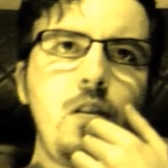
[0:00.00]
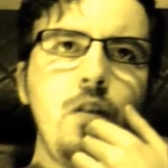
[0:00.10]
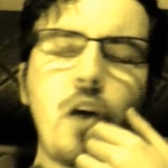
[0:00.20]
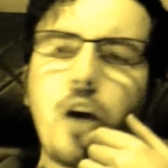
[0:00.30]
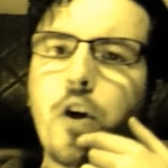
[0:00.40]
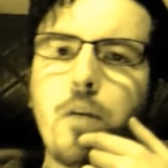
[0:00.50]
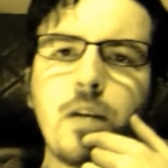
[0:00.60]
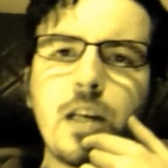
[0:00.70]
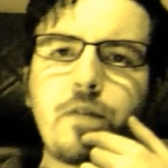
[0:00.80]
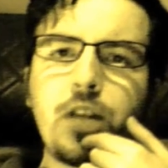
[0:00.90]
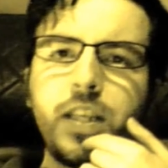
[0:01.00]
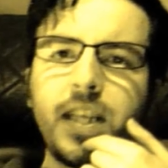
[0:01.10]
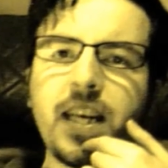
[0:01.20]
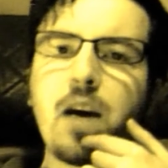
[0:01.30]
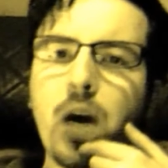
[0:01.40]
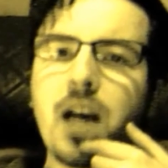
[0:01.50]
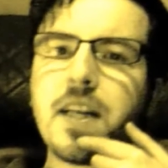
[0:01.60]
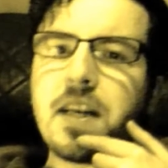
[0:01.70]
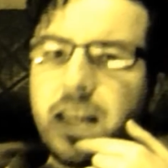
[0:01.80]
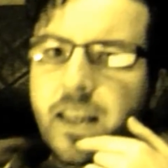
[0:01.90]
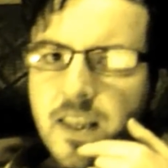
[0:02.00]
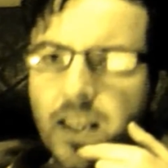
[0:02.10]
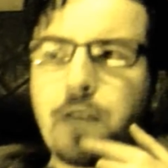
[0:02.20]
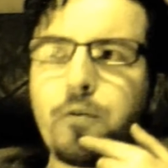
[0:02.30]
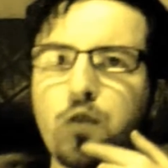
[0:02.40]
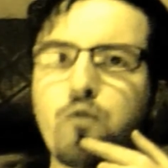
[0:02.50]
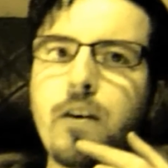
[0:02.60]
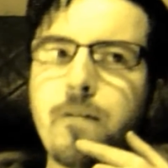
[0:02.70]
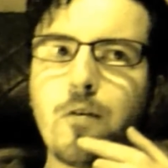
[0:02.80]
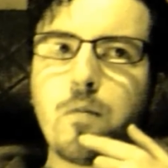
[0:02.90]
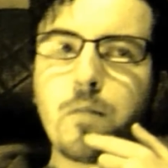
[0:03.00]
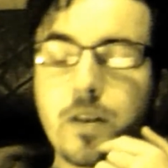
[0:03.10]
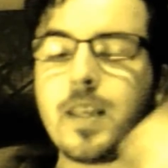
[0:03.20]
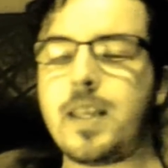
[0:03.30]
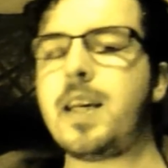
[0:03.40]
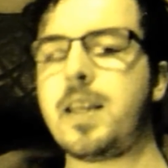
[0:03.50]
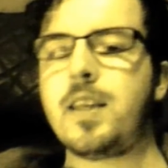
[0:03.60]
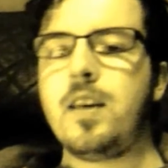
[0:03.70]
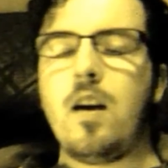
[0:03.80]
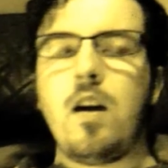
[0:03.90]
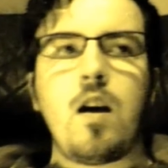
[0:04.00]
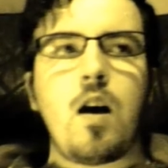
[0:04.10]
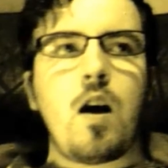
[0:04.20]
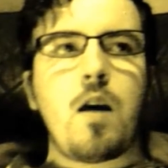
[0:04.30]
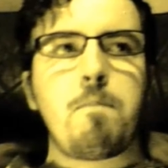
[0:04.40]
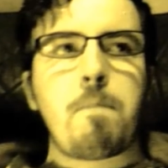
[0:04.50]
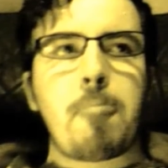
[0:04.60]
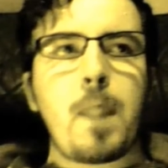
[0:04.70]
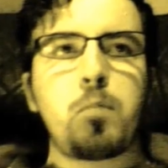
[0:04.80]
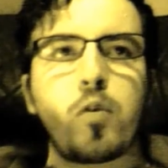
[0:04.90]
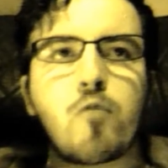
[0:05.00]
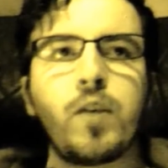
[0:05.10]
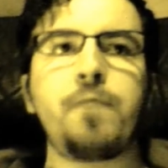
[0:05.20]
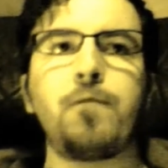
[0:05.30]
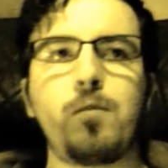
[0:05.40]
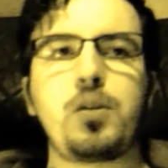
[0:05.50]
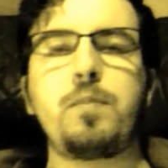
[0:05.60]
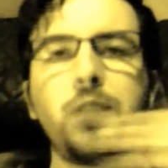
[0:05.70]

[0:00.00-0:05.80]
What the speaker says: I don't believe the DLA needed a serious reform, because it did. But a reform should have been